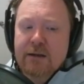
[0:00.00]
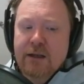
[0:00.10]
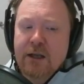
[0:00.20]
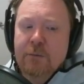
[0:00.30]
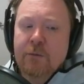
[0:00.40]

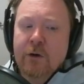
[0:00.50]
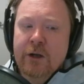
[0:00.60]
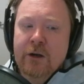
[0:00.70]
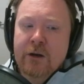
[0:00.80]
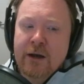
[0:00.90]
keep
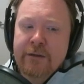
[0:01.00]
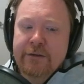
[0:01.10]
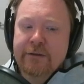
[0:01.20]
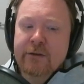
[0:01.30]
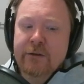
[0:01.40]
working on other
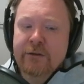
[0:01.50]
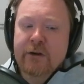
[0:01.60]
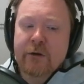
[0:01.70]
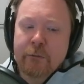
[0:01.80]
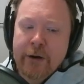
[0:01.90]
skills
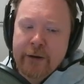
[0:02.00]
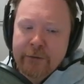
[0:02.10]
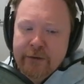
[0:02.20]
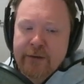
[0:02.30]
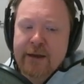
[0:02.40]

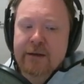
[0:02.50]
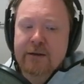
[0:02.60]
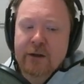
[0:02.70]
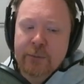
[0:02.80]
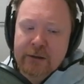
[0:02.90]
around that
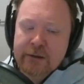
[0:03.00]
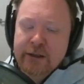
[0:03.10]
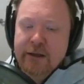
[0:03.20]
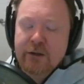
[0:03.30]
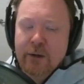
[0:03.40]

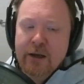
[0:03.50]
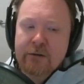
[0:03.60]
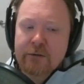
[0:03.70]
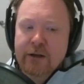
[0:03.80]
ability that you have,